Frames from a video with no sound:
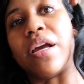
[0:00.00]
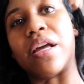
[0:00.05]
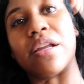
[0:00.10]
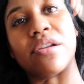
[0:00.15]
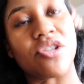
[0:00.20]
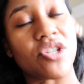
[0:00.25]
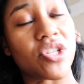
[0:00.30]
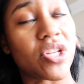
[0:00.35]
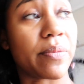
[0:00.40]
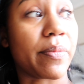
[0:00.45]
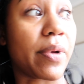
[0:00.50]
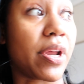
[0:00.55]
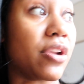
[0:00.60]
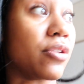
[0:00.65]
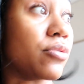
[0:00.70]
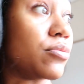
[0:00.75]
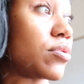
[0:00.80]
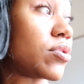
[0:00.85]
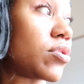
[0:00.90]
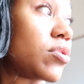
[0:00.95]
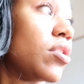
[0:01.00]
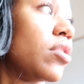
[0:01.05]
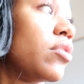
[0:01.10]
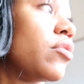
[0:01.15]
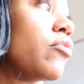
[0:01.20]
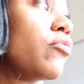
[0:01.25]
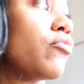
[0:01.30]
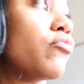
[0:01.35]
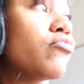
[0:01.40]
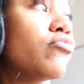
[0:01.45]
and just get my notes
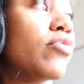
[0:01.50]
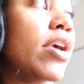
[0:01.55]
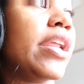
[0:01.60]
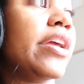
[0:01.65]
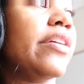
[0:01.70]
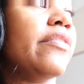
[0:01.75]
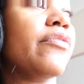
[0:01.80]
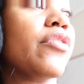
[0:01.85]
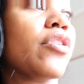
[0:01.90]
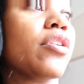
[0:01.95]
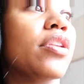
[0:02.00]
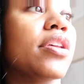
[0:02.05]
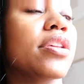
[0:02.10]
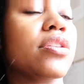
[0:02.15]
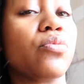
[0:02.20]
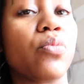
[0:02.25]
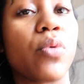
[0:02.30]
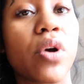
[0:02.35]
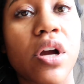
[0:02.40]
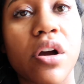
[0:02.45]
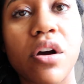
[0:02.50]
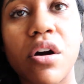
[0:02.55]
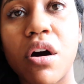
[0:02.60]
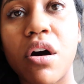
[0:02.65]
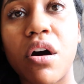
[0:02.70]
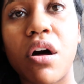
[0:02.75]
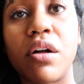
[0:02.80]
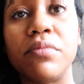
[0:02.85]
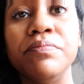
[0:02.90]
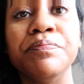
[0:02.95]
ready for this work
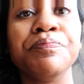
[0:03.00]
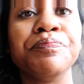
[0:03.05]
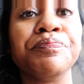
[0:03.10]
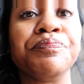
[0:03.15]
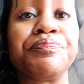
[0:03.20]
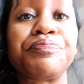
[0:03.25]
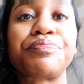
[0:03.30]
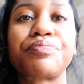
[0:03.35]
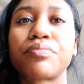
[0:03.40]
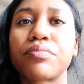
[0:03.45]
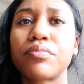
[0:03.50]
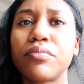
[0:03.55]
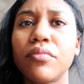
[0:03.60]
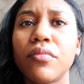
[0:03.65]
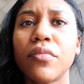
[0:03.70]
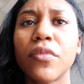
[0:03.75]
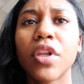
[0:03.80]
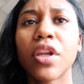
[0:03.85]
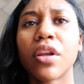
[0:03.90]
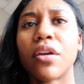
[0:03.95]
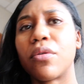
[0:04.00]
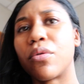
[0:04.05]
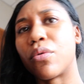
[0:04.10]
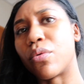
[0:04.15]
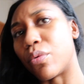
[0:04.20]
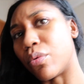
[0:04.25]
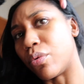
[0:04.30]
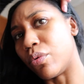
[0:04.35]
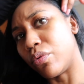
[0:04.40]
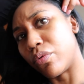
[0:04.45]
call.
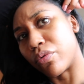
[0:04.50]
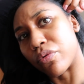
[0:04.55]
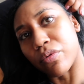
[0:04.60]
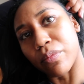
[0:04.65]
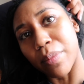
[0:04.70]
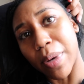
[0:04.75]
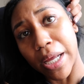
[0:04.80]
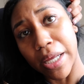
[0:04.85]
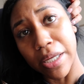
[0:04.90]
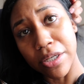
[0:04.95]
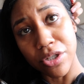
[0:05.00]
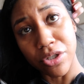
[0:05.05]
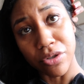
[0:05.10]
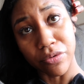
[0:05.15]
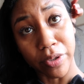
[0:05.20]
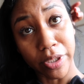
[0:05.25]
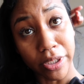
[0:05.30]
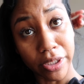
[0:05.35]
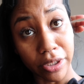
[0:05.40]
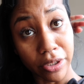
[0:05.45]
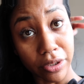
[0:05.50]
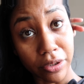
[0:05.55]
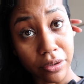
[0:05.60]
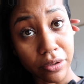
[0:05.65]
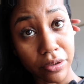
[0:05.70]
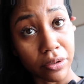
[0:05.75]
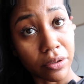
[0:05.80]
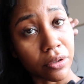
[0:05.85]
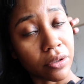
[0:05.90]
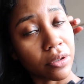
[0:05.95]
Ooh, my edge is right there.
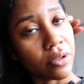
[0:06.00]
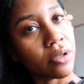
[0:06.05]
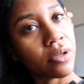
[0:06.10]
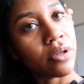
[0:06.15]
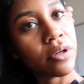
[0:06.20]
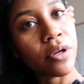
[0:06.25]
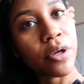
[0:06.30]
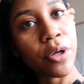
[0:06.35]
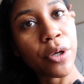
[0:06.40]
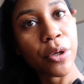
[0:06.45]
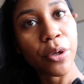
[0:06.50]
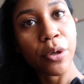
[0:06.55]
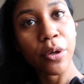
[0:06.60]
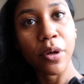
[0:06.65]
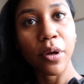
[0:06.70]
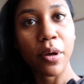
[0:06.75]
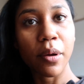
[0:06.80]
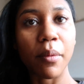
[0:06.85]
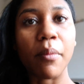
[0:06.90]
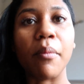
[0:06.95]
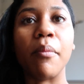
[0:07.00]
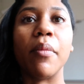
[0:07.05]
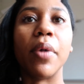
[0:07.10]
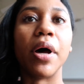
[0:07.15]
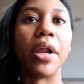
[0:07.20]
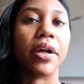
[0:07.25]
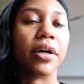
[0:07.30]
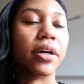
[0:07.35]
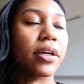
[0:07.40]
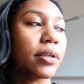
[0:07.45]

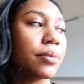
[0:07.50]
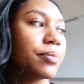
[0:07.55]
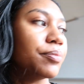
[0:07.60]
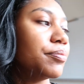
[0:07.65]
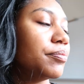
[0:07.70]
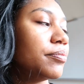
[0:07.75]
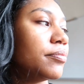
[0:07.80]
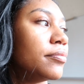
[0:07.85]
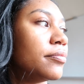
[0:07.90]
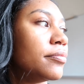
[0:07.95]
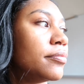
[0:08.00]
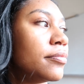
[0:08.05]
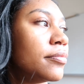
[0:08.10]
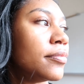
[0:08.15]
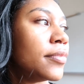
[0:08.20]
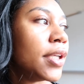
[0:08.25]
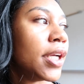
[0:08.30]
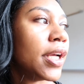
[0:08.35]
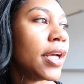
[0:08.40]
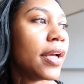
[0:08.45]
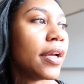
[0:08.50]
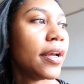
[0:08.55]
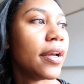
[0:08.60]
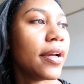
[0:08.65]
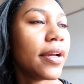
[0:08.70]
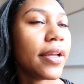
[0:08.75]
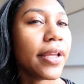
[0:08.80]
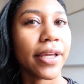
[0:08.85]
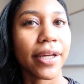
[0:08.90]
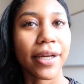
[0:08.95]
But um,
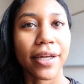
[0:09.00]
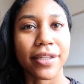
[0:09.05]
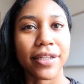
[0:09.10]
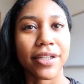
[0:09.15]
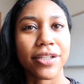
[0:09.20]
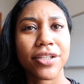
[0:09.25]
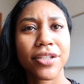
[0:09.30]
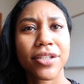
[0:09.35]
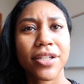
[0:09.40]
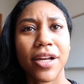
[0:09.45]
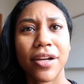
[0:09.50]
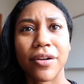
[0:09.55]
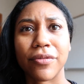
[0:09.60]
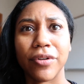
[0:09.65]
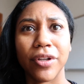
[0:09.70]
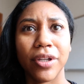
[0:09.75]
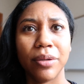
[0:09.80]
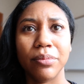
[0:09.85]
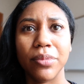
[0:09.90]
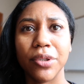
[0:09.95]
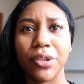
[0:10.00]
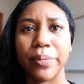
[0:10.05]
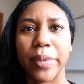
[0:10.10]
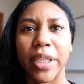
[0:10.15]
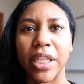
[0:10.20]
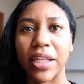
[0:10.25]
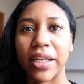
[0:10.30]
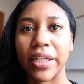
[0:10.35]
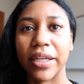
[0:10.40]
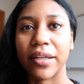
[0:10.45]
yeah, that just kind of really blew
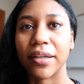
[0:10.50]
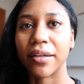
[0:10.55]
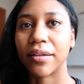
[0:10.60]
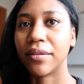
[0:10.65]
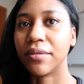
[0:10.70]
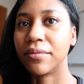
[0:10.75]
me. Like,